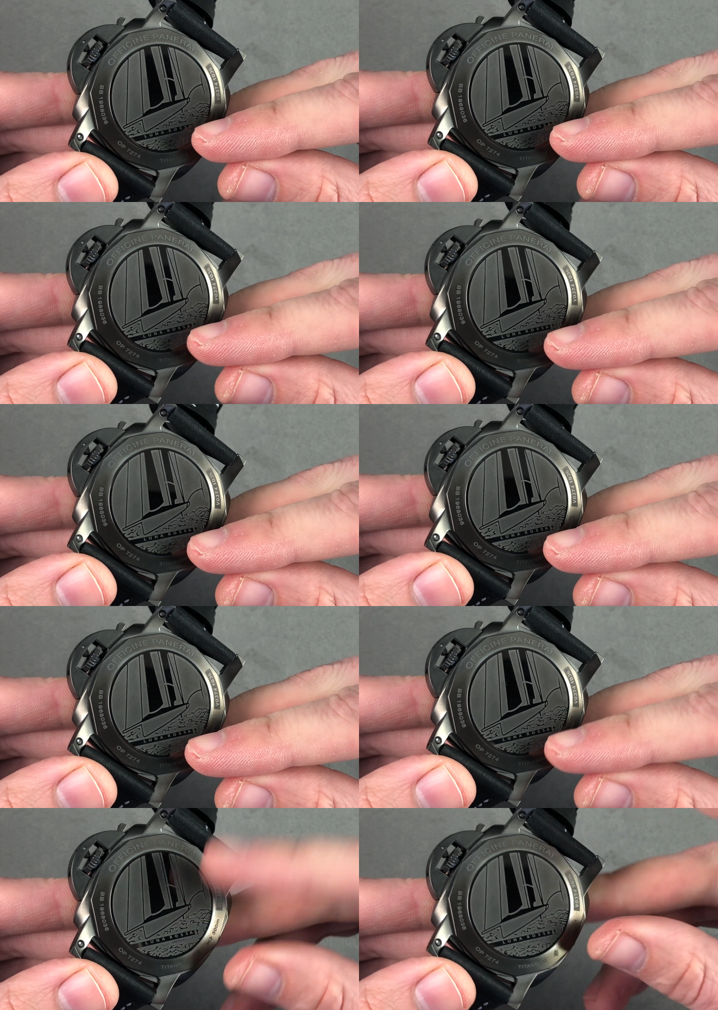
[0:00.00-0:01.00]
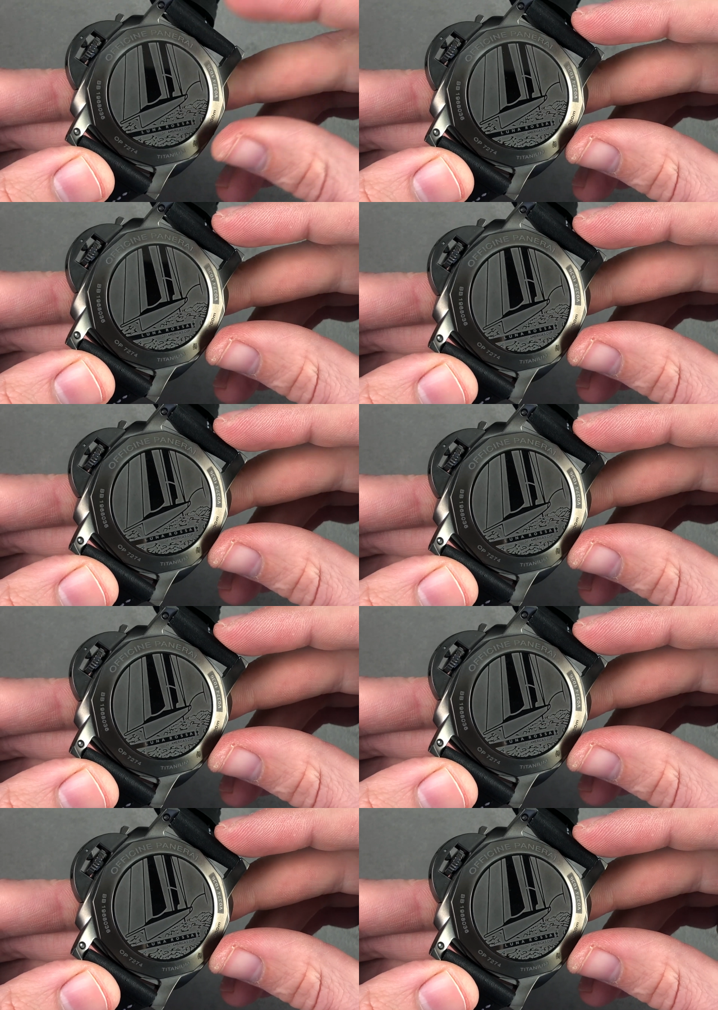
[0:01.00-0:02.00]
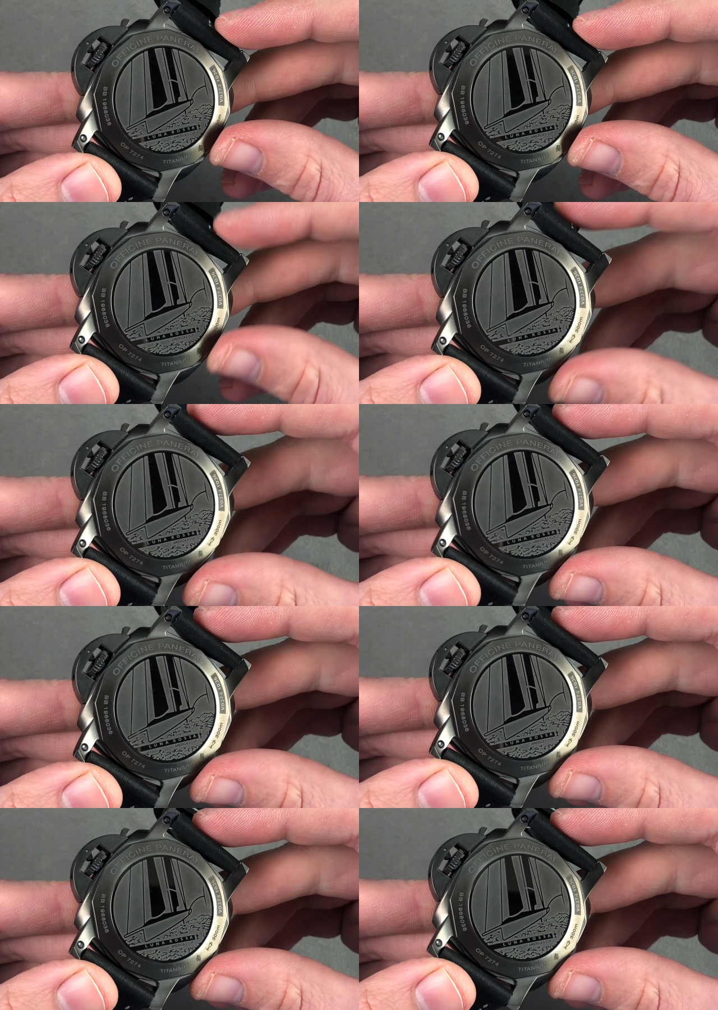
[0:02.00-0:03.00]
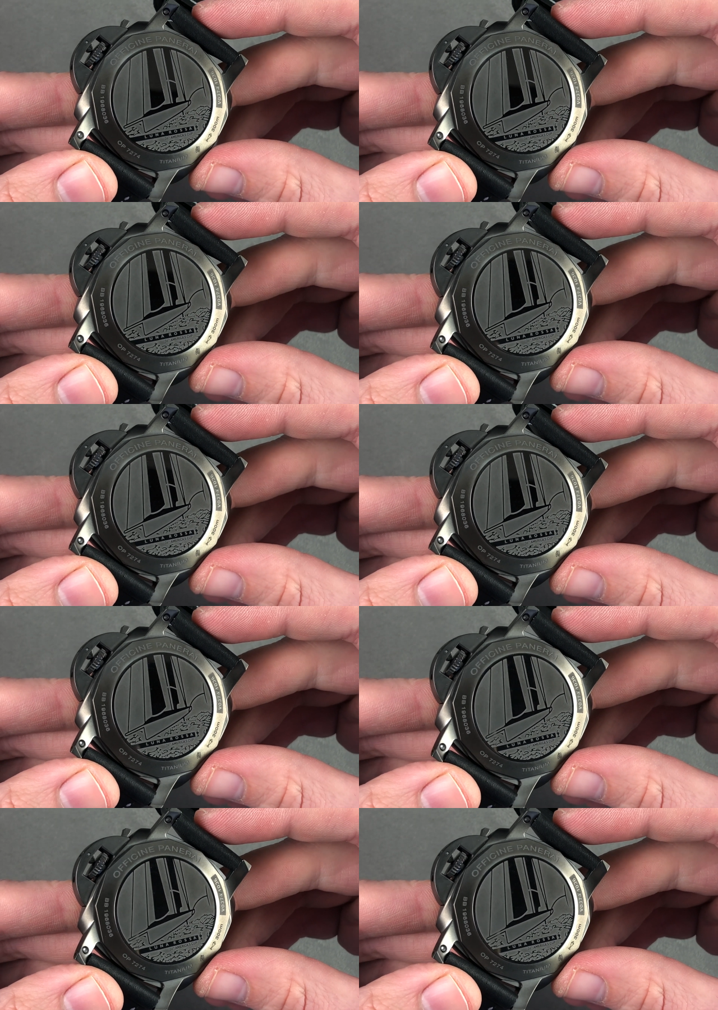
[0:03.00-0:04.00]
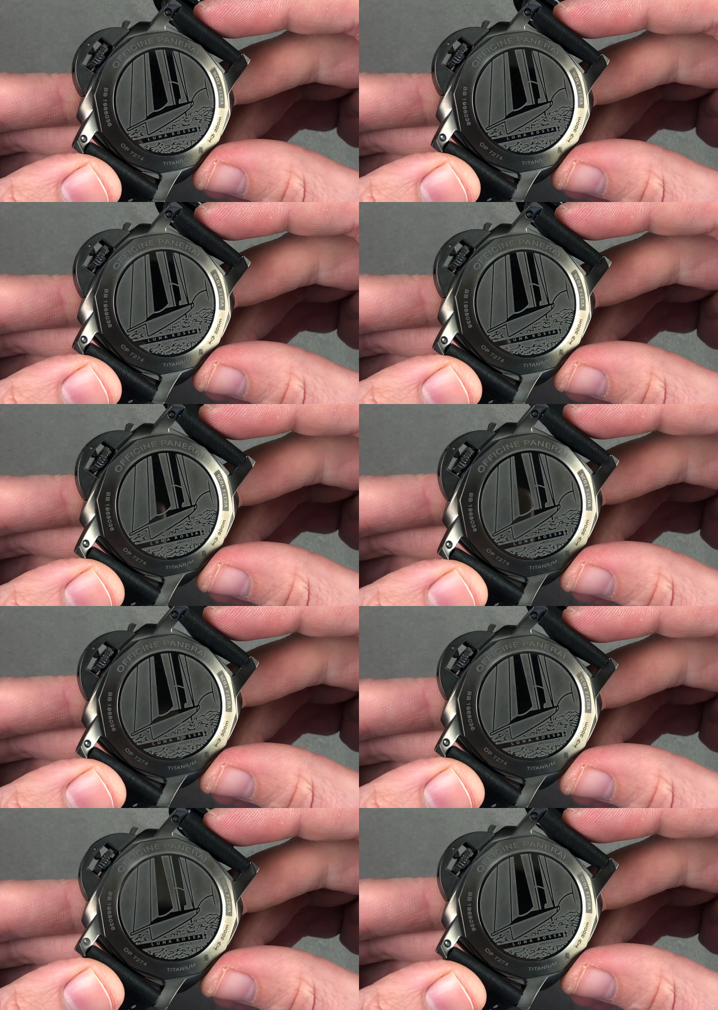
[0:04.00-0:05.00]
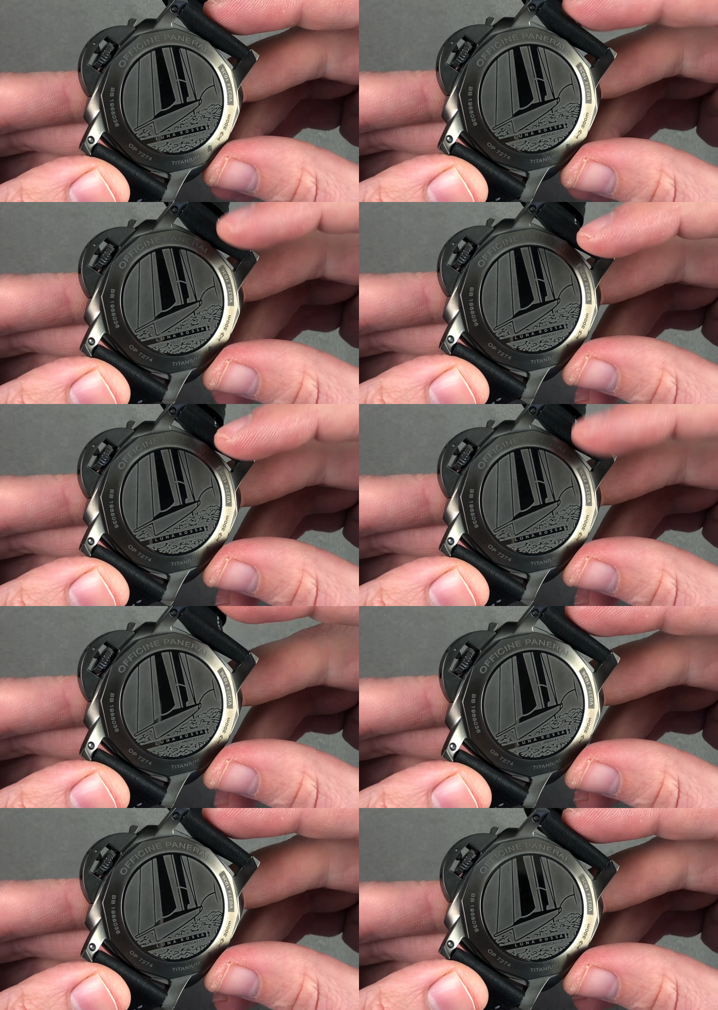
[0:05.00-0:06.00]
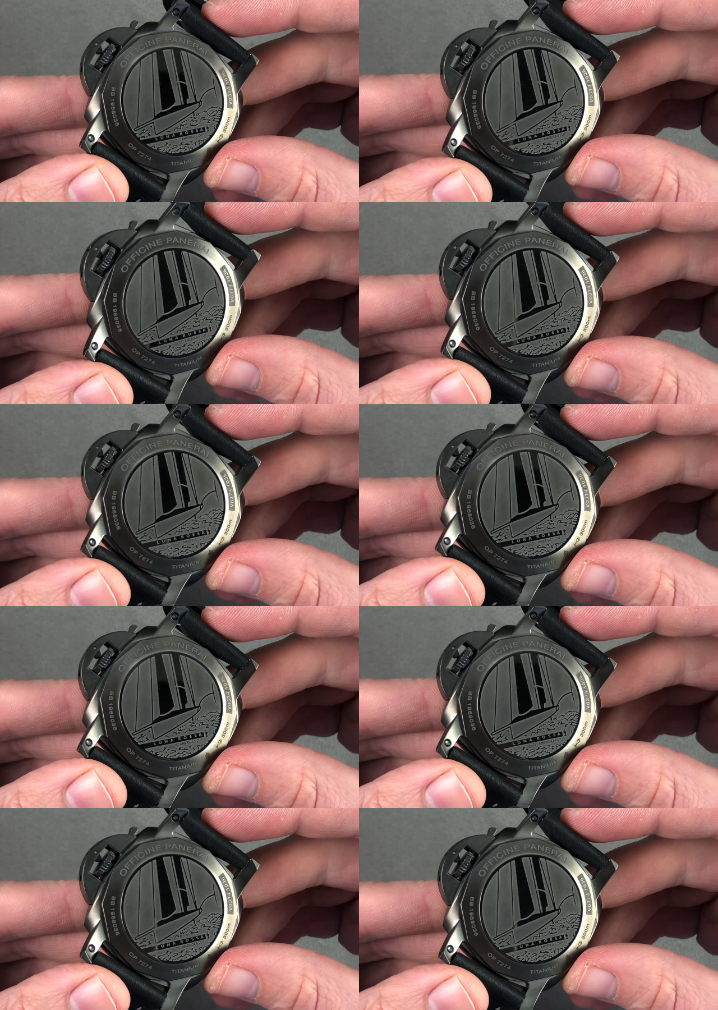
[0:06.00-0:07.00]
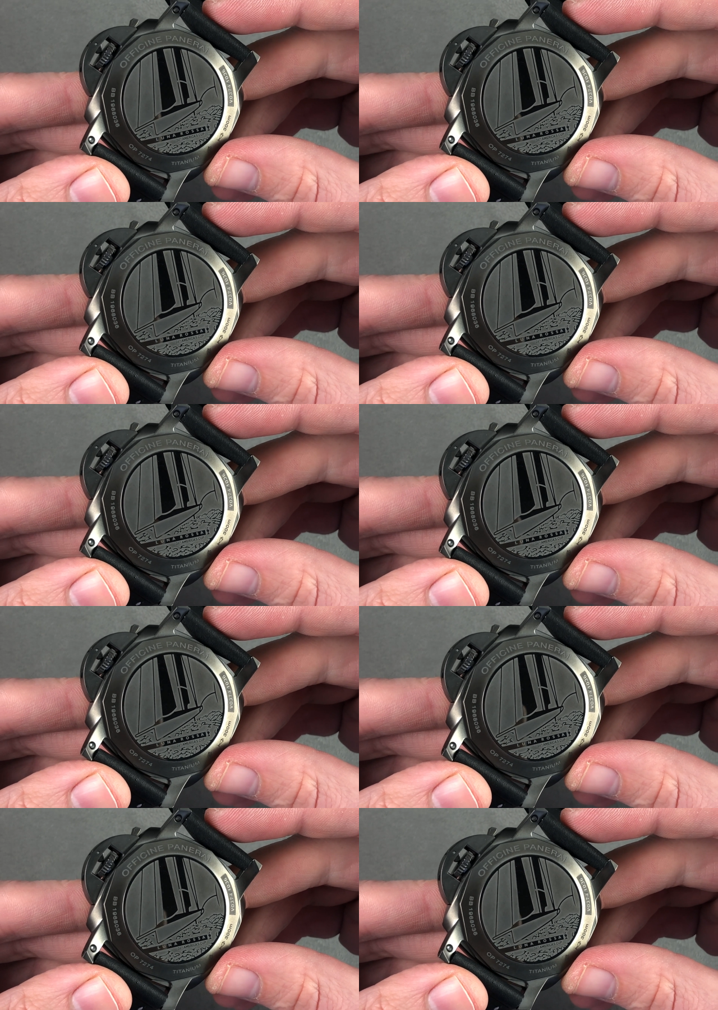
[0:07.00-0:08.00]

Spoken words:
[unreadable: no face in view]